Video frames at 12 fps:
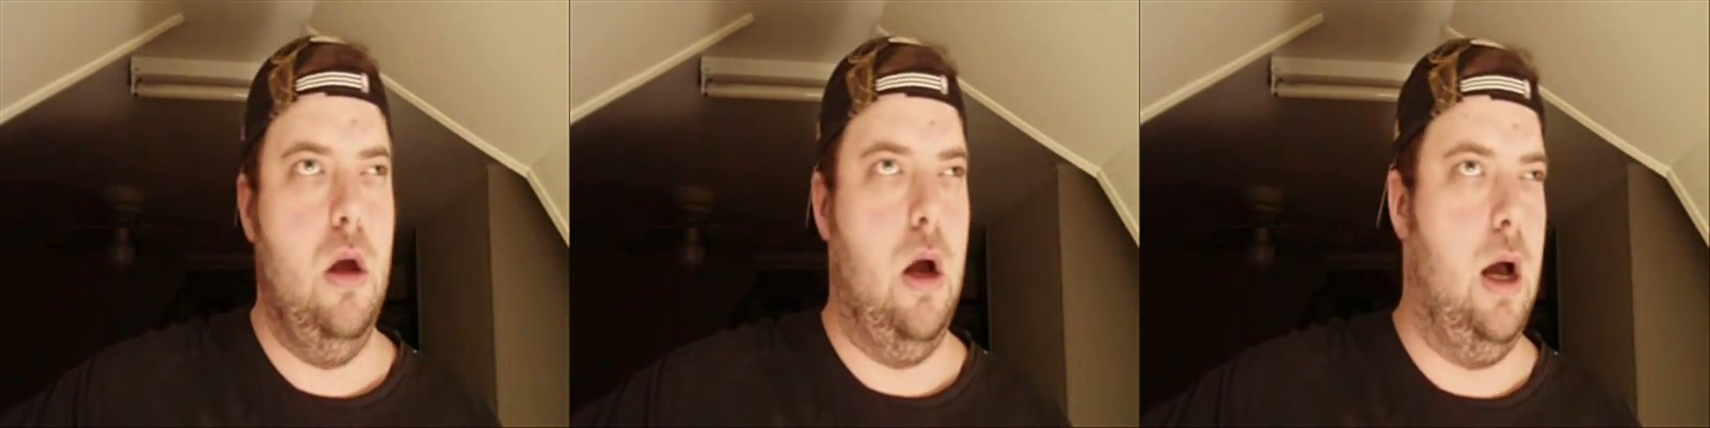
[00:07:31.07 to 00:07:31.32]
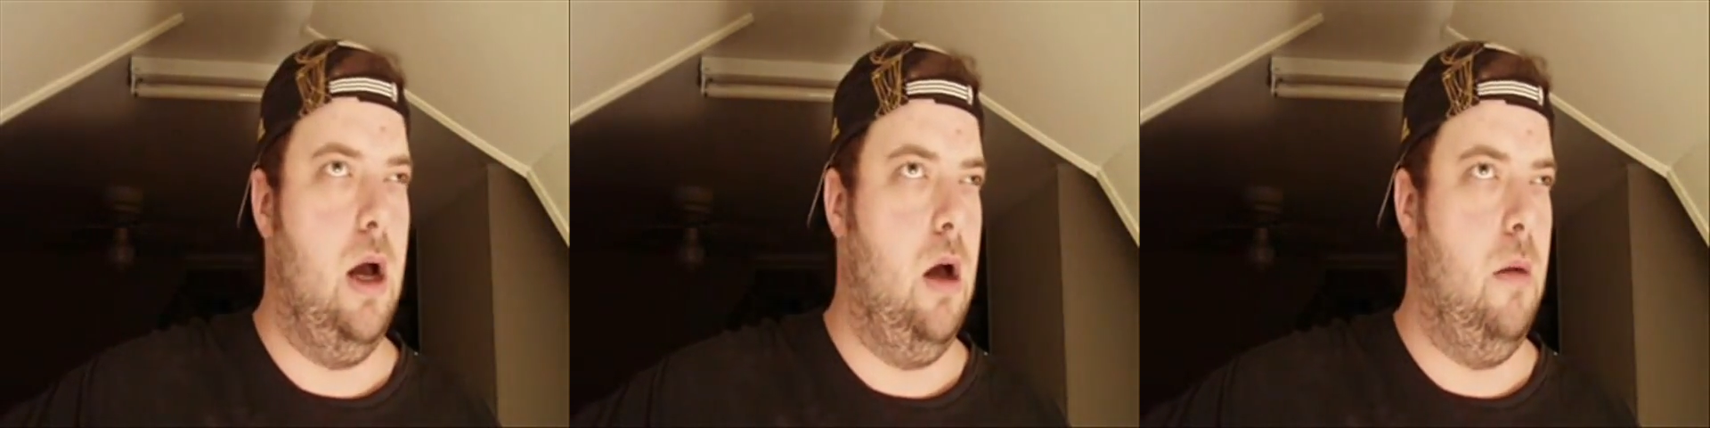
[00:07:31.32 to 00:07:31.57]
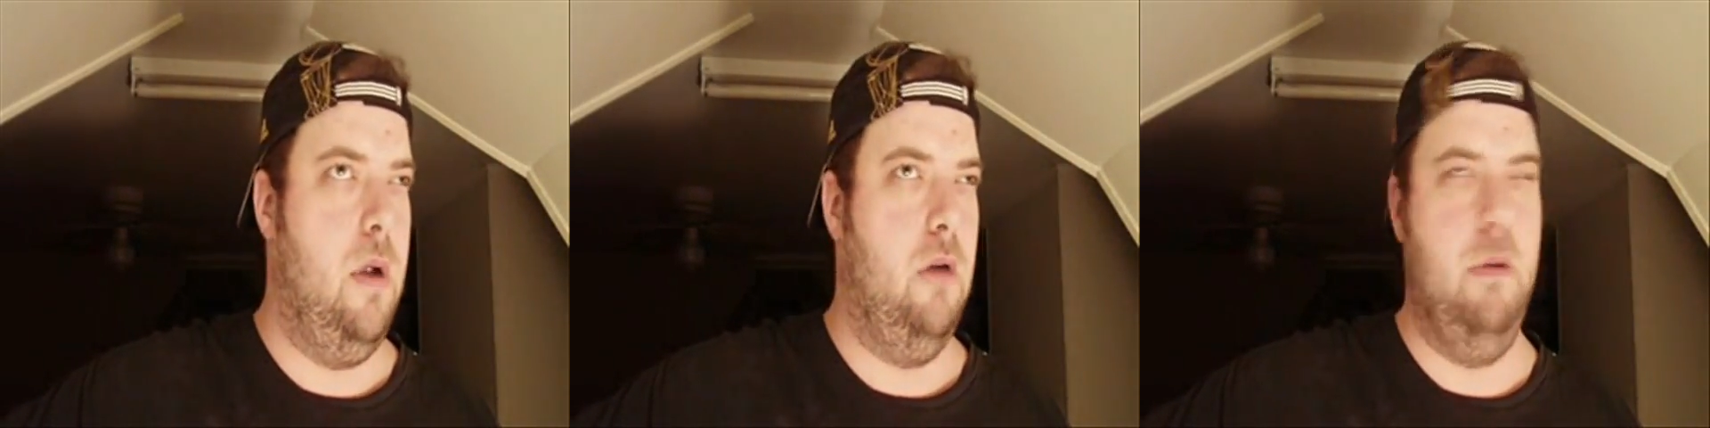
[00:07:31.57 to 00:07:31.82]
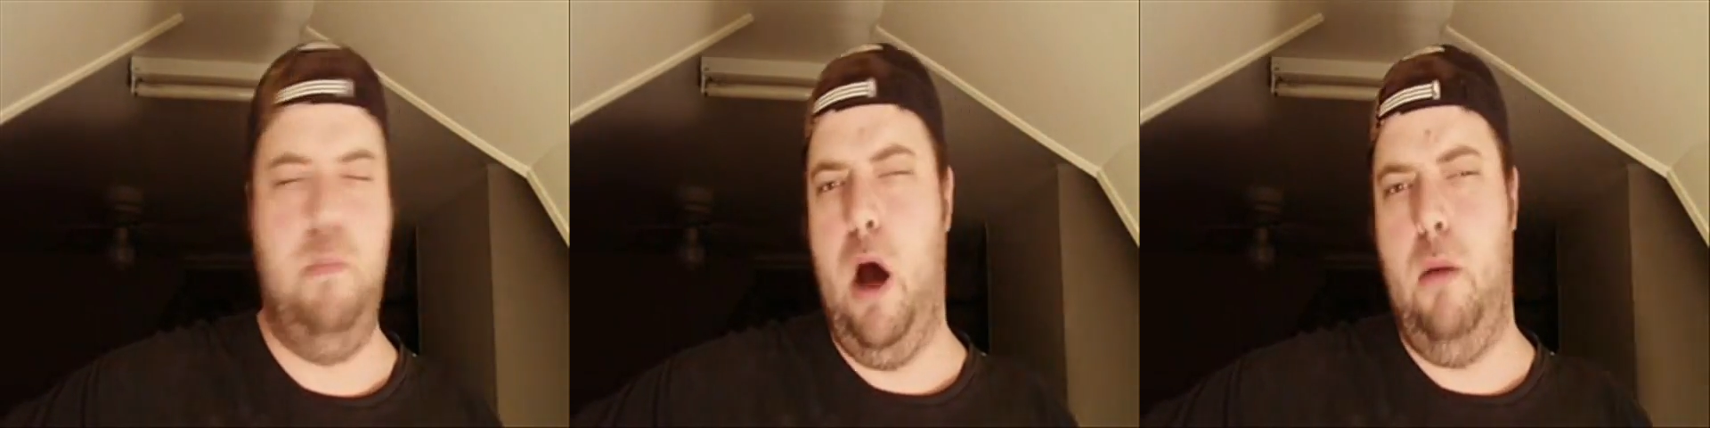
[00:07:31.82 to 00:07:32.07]
a
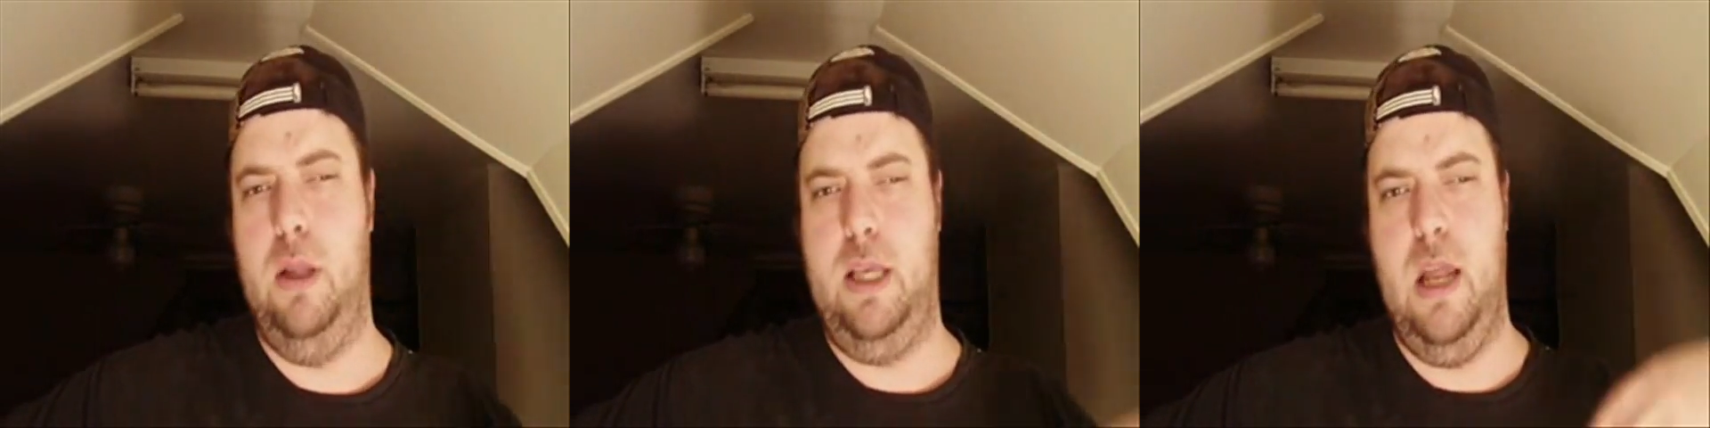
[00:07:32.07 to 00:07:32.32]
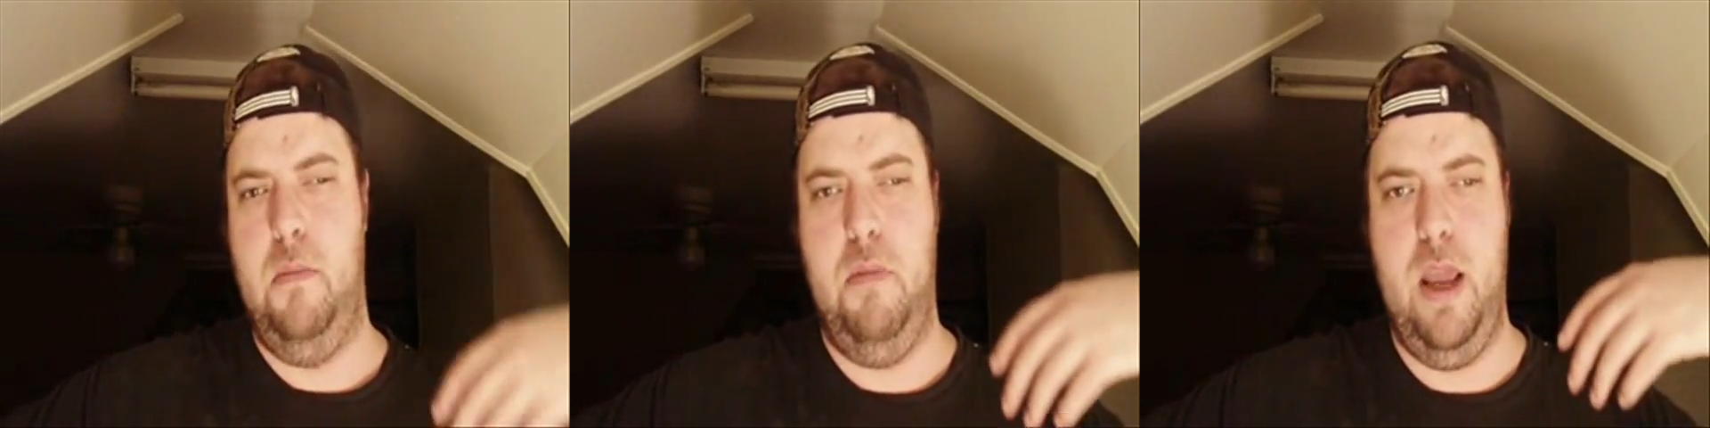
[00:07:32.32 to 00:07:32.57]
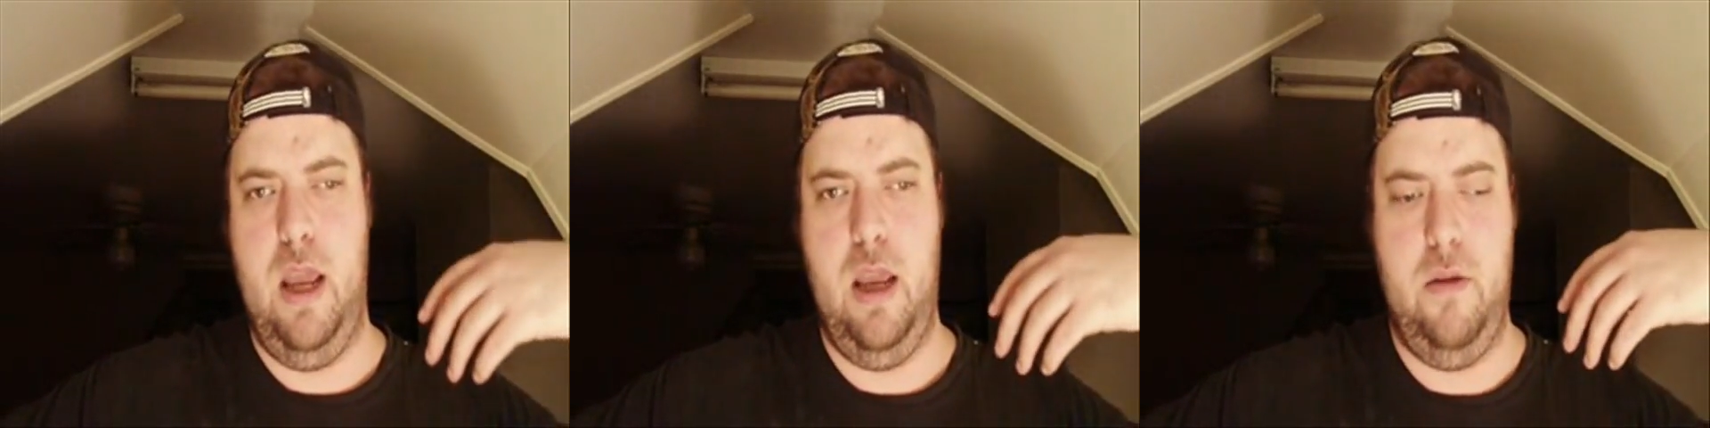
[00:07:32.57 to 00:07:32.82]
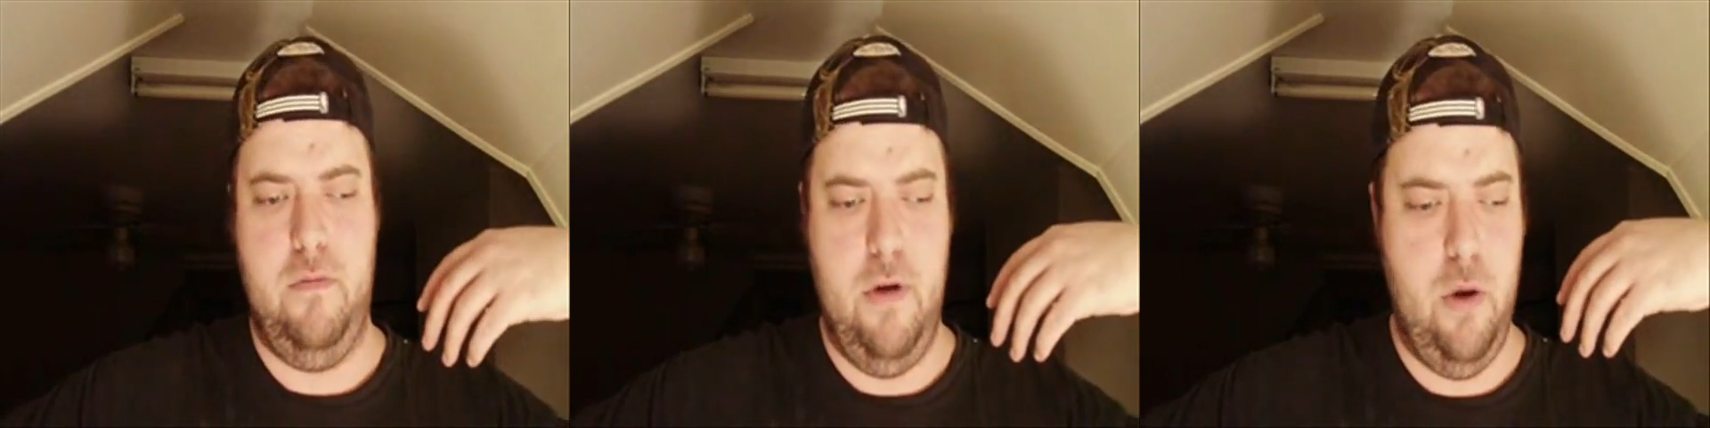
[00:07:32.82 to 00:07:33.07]
Republican
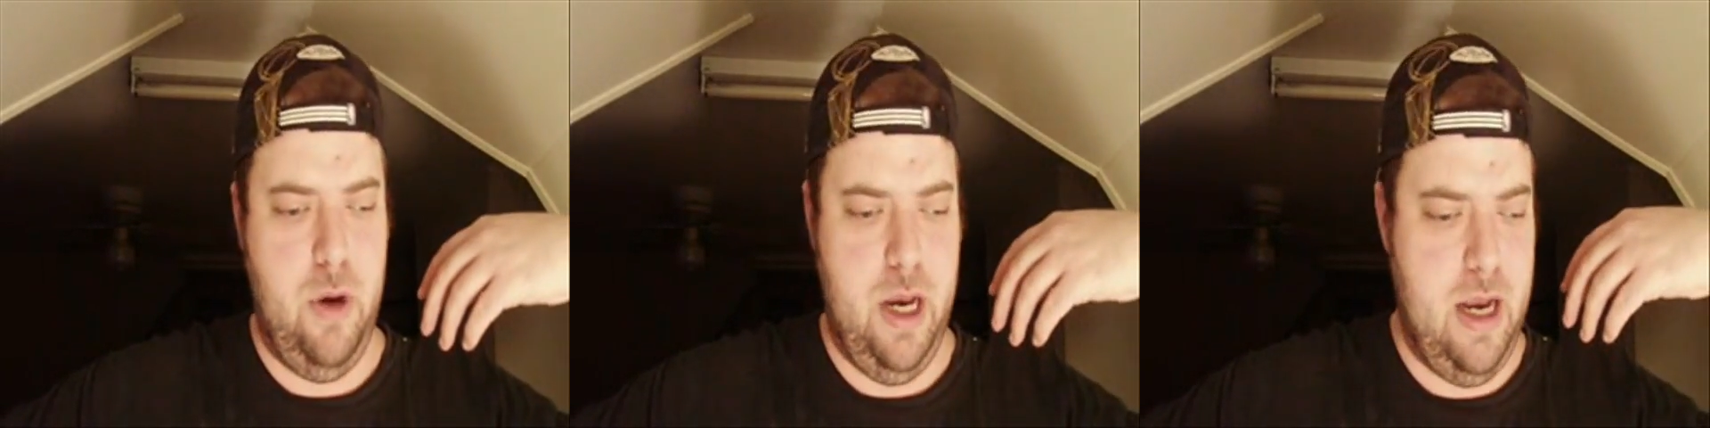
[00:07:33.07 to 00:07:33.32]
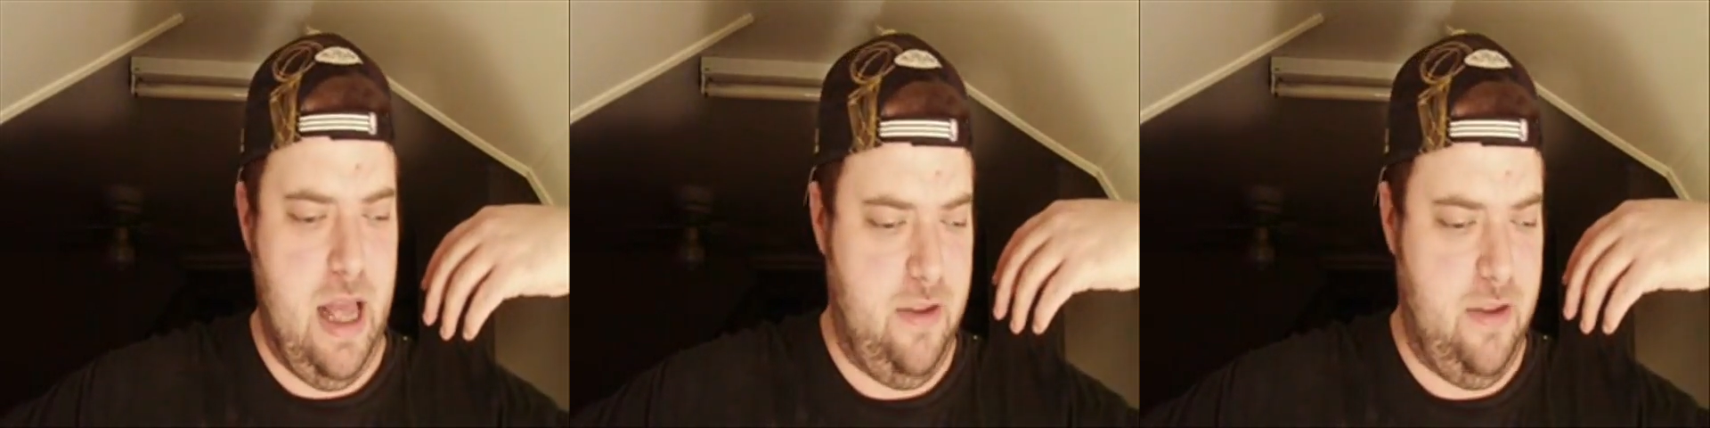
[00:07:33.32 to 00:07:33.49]
being voted